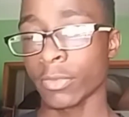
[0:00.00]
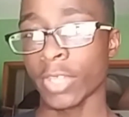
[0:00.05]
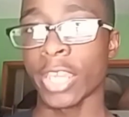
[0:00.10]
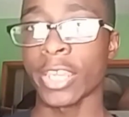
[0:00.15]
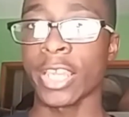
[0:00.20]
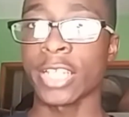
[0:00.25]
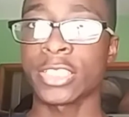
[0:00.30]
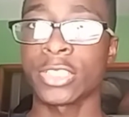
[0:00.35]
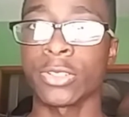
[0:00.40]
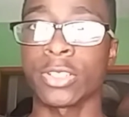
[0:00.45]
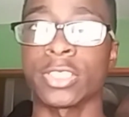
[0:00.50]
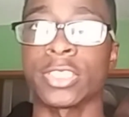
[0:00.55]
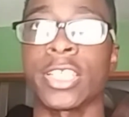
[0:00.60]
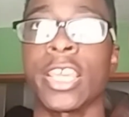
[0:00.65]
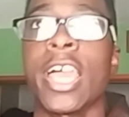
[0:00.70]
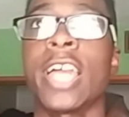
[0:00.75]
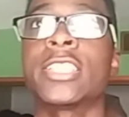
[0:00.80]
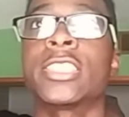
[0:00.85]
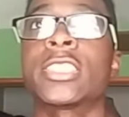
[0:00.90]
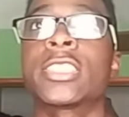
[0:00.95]
I guess you can
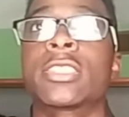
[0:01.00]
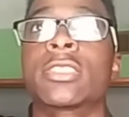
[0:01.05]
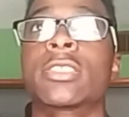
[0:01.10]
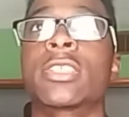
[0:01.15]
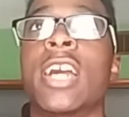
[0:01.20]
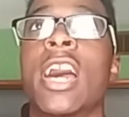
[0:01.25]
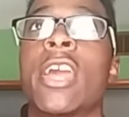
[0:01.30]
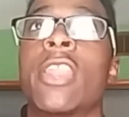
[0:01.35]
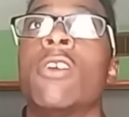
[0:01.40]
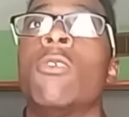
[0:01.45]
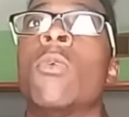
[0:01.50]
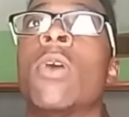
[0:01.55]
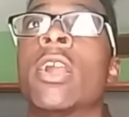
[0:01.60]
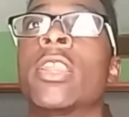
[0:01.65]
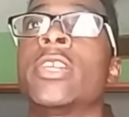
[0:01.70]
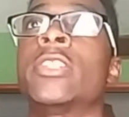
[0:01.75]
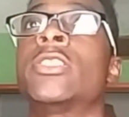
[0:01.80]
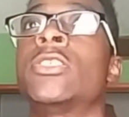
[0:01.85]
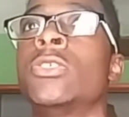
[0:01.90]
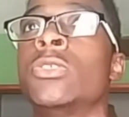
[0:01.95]
say I just kind of
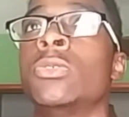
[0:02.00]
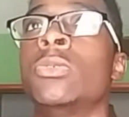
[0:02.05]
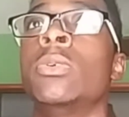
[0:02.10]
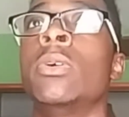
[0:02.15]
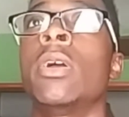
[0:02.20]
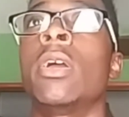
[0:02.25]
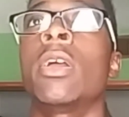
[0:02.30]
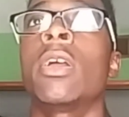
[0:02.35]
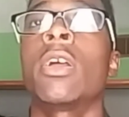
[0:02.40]
wanted to